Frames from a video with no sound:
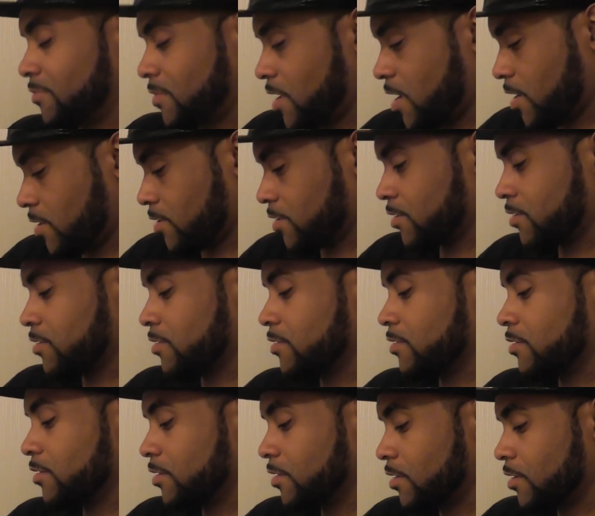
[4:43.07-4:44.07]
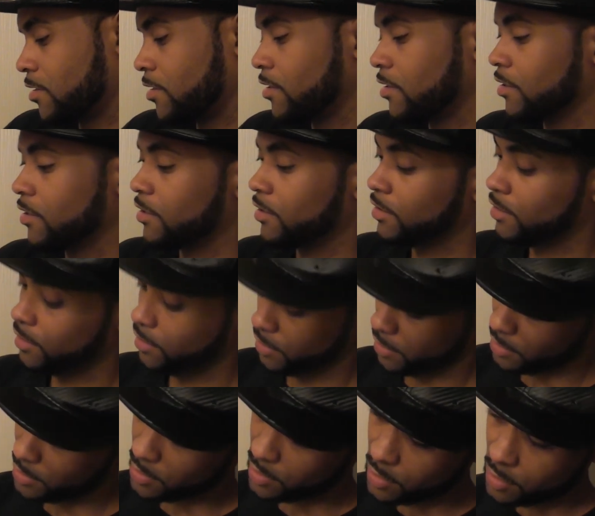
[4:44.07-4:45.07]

Yes. Yes,